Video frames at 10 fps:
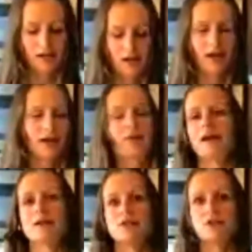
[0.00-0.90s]

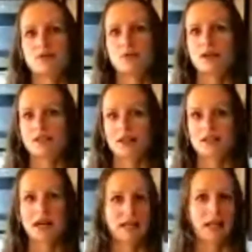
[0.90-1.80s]
And we
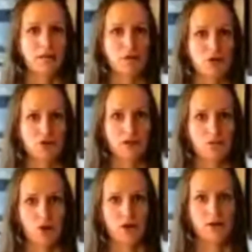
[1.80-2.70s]
sauteed it like we usually
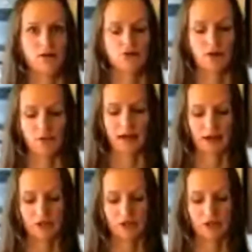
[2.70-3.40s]
would scrambled eggs.